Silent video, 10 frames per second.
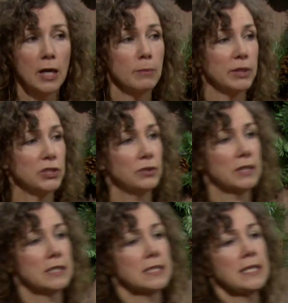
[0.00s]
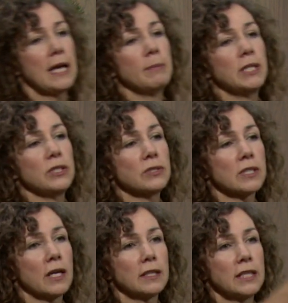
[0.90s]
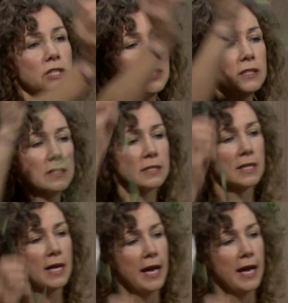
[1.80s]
but you can see I'm going to use carnations,